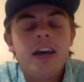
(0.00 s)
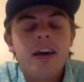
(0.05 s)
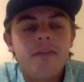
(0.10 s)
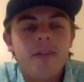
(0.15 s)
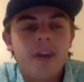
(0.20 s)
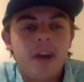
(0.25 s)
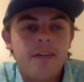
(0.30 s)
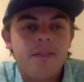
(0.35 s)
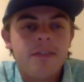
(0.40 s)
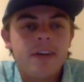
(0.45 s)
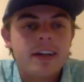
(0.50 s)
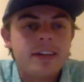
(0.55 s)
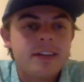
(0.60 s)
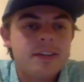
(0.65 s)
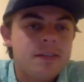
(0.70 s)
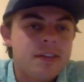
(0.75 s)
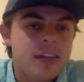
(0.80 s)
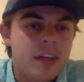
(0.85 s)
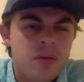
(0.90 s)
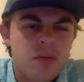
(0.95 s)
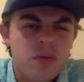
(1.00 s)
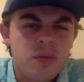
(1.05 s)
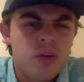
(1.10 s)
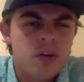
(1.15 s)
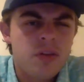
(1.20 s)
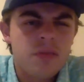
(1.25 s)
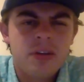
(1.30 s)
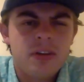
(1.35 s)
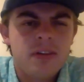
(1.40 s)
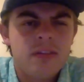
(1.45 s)
very effective, and they
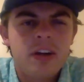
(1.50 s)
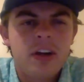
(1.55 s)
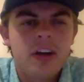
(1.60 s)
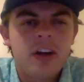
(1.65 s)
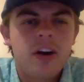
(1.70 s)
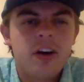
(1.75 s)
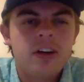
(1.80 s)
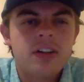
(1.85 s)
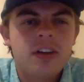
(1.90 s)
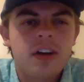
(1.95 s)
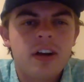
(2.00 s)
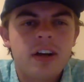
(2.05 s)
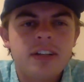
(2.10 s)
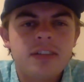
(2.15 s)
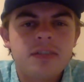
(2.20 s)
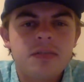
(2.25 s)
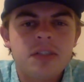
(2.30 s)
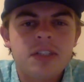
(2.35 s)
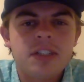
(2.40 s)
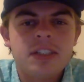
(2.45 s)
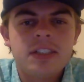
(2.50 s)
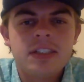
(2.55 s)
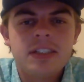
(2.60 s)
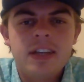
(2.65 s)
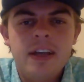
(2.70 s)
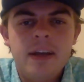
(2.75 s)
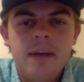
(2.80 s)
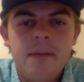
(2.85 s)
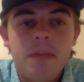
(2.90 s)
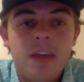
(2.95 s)
wouldn't be a very hard target to reach
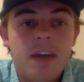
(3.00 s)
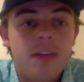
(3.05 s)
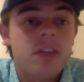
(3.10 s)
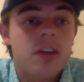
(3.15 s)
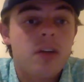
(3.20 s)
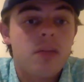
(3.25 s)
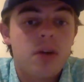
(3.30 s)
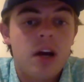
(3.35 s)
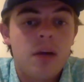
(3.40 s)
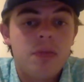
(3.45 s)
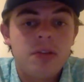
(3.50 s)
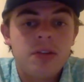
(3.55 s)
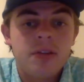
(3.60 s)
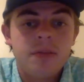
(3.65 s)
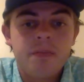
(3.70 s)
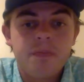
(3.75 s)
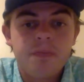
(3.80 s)
if done properly.